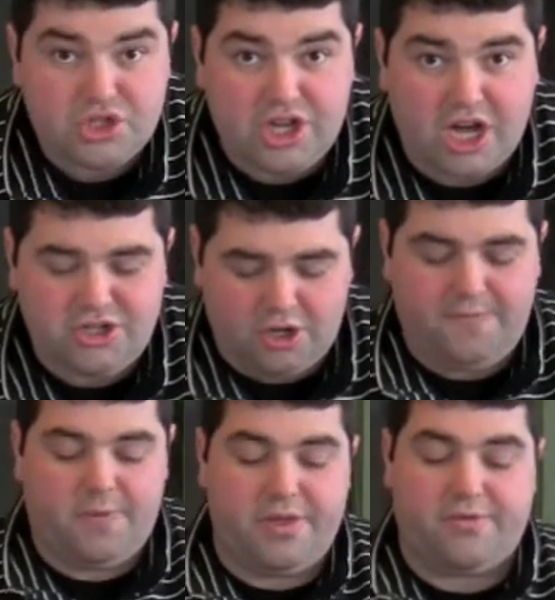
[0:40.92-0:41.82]
start
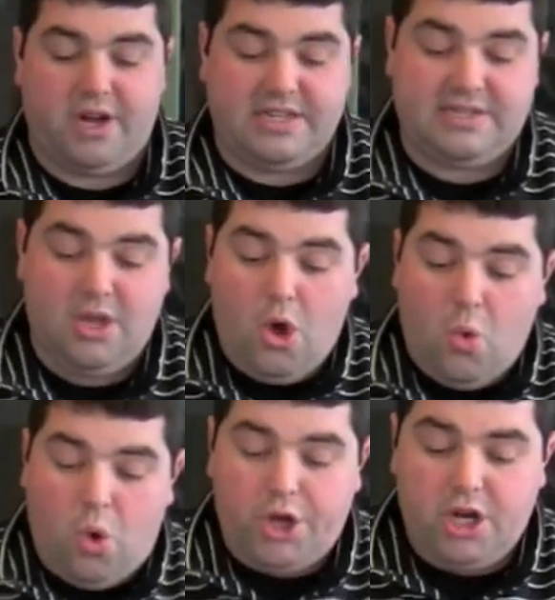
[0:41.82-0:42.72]
off with rice.
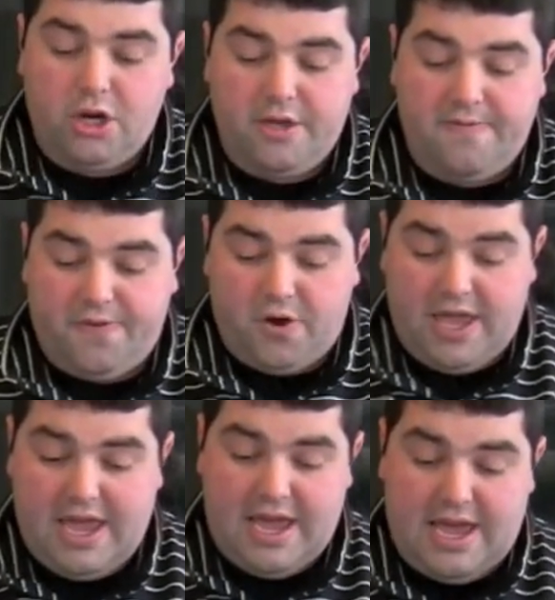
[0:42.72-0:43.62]
What you're looking for
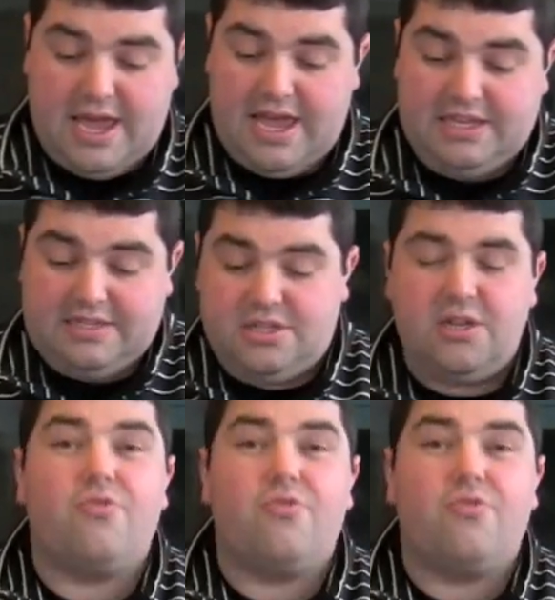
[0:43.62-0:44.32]
here is,